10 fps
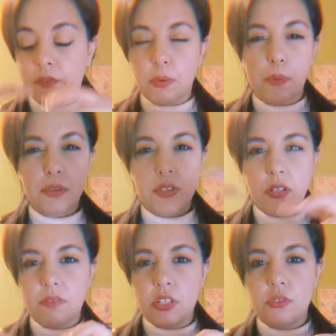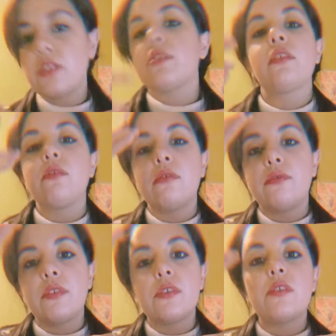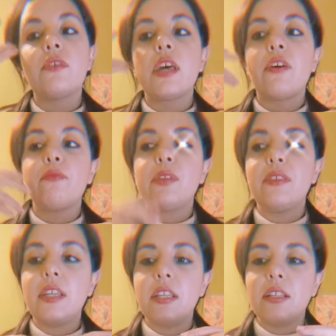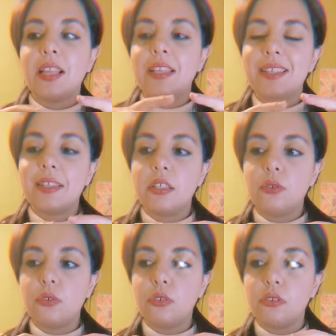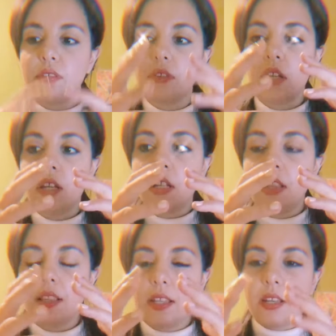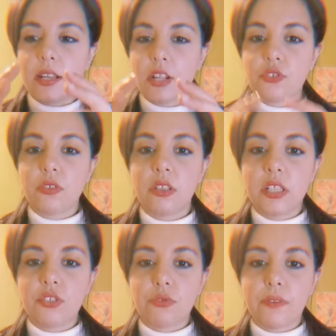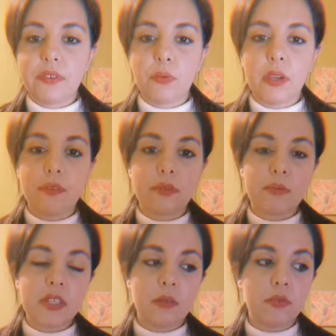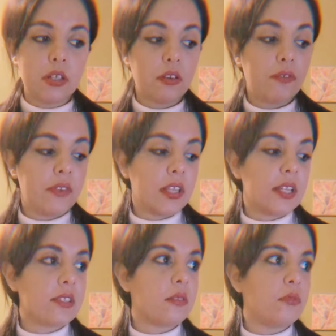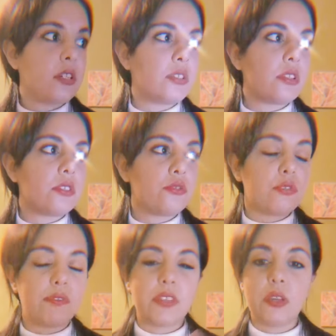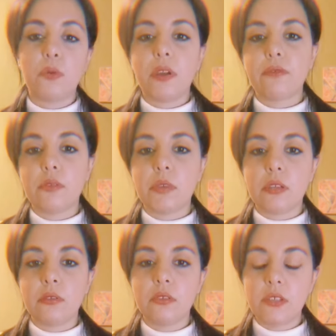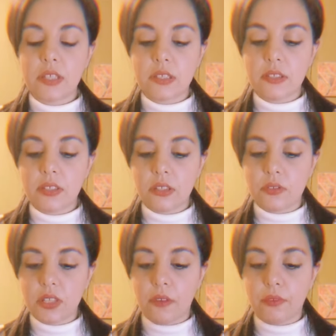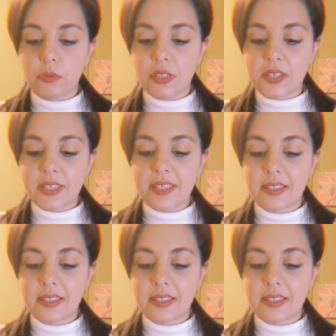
from a person of interest. So for those of you that have been dating, like, you could naturally drift away from someone or feel like someone is also drifting away from you, distancing yourself from you. There's a